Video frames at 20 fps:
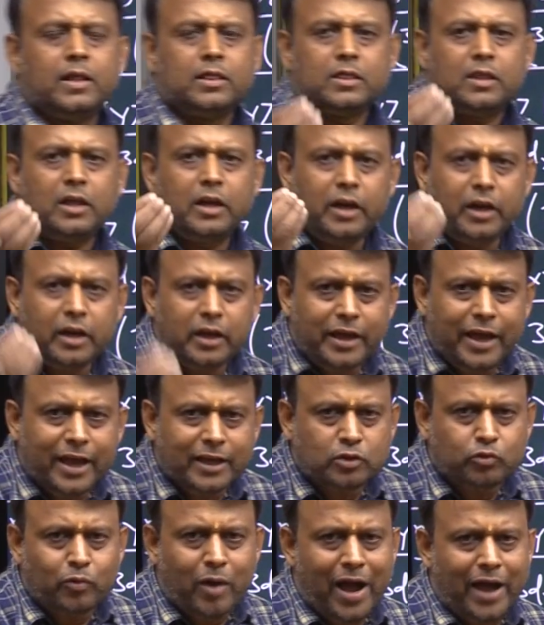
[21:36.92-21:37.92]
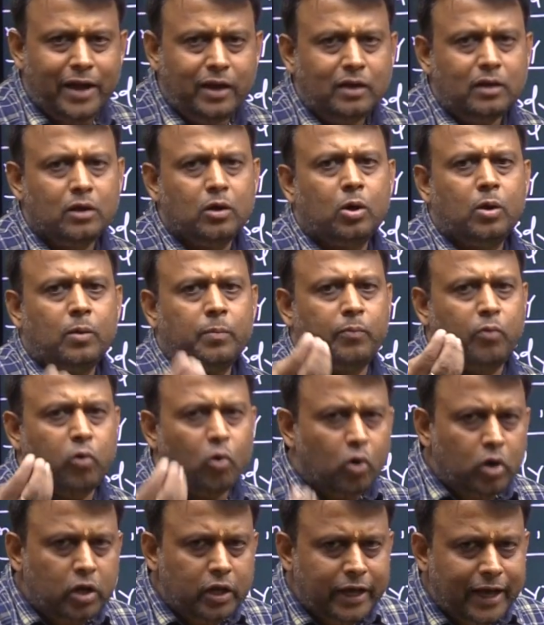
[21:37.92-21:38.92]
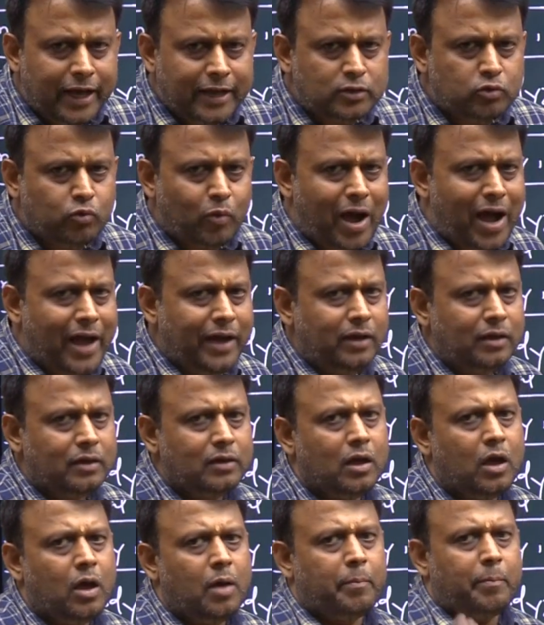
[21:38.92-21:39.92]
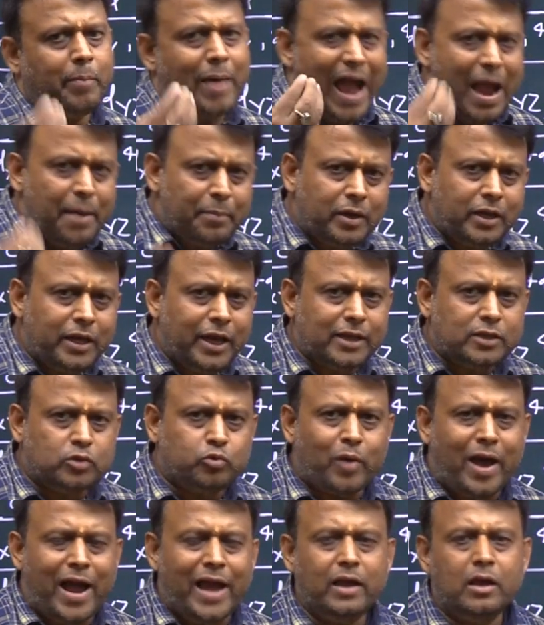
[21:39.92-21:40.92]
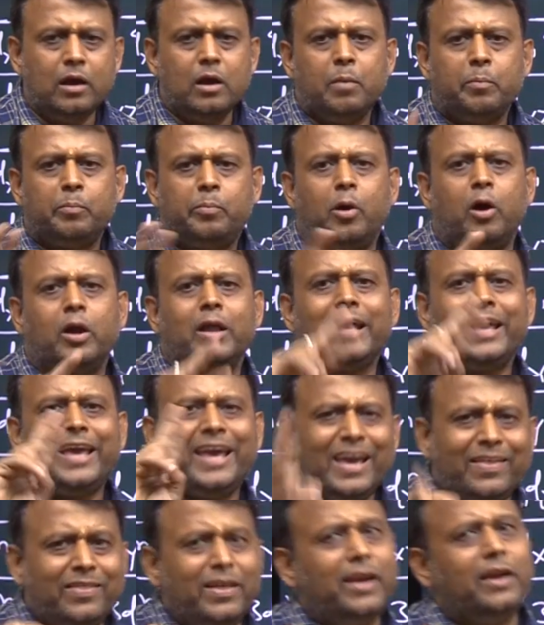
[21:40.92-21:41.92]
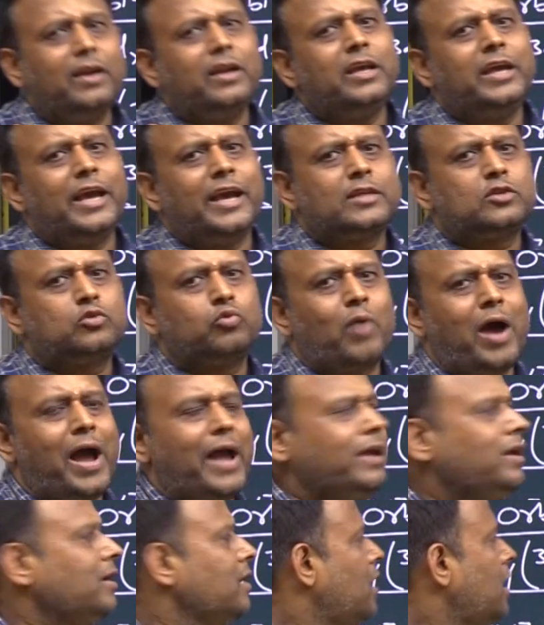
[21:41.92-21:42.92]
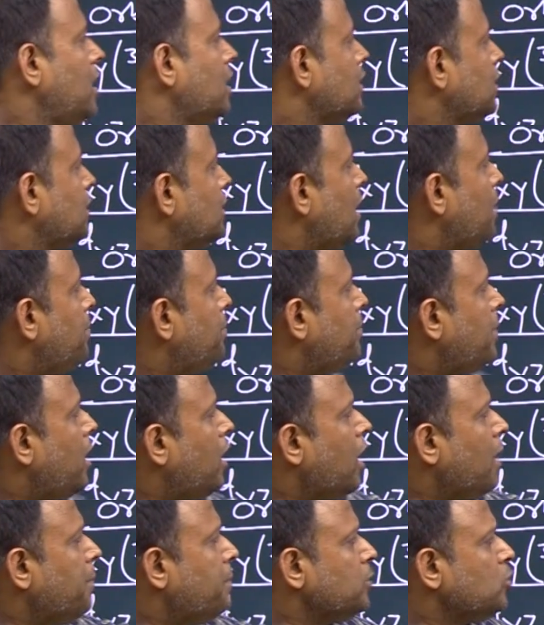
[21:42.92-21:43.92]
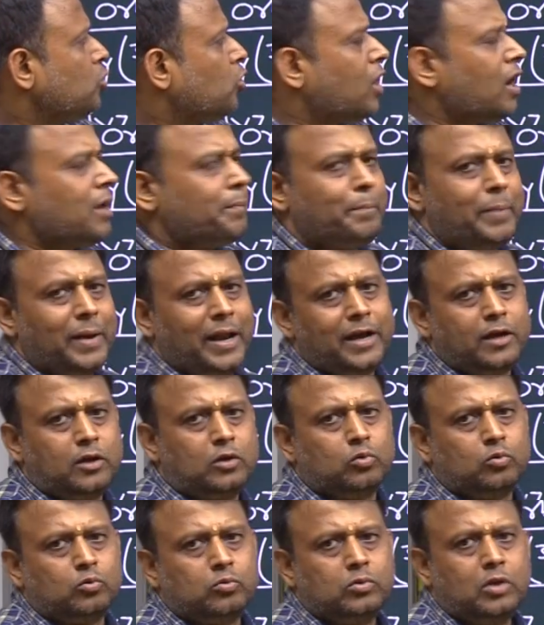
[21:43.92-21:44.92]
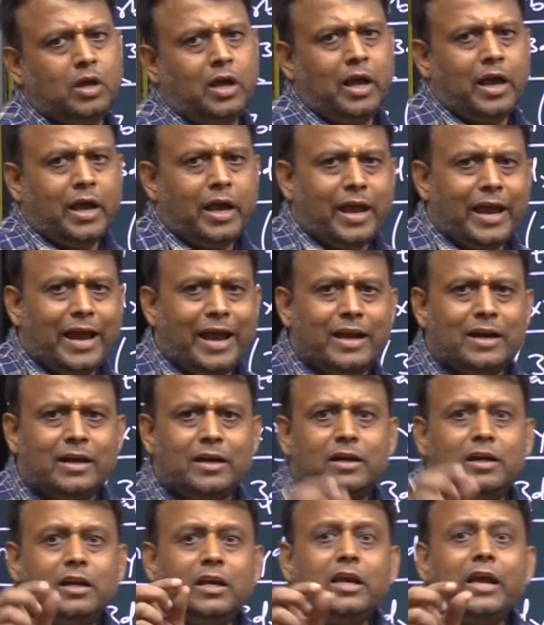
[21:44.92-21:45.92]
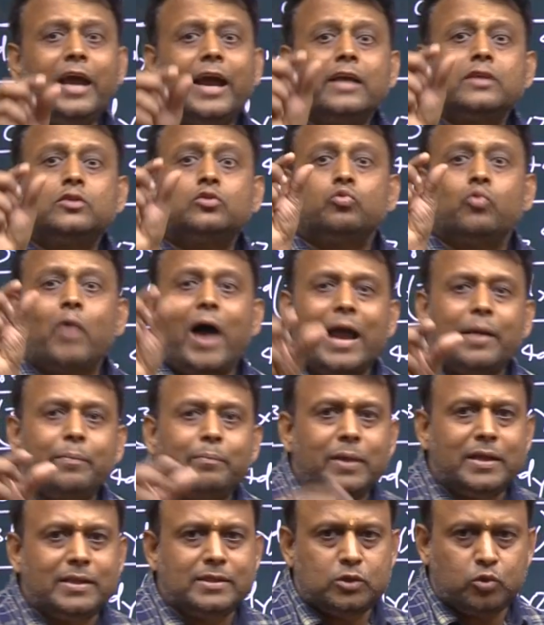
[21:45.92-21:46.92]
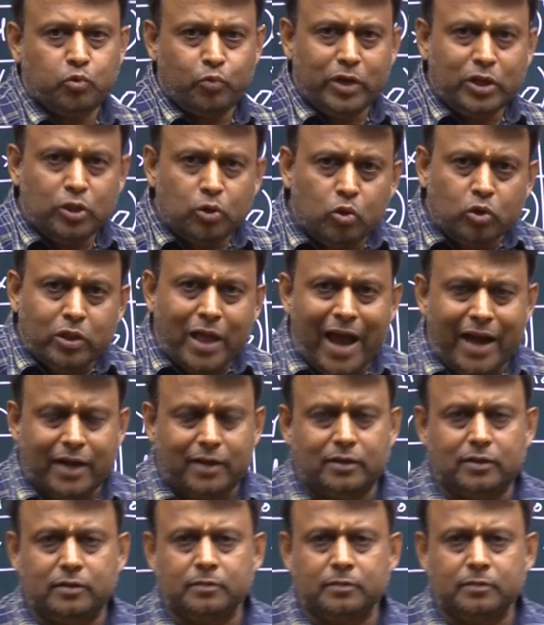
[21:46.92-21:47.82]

3dxy, 4dxy, 5dxy, for any dxy number of nodal plane 2. And dxy means, we know that